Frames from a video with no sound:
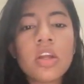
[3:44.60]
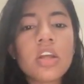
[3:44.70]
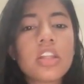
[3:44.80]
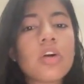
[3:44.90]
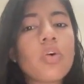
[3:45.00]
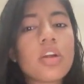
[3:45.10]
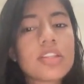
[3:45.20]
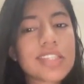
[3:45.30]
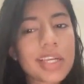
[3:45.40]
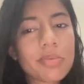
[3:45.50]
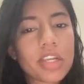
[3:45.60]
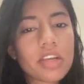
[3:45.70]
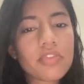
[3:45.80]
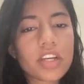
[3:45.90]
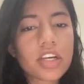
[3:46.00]
Now, on the same day,
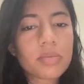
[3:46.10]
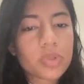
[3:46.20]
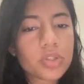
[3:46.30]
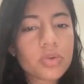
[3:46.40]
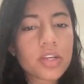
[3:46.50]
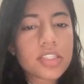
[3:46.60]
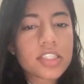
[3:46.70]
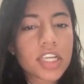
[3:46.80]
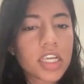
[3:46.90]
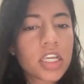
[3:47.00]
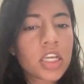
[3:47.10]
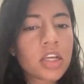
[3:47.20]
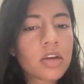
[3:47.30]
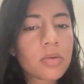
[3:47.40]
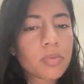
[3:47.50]
if I come to you and say
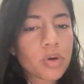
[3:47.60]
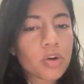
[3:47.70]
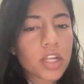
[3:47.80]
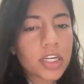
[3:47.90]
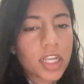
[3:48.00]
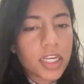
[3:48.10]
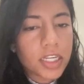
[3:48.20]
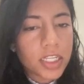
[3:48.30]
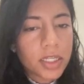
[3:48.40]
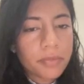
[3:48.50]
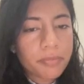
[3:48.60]
product ID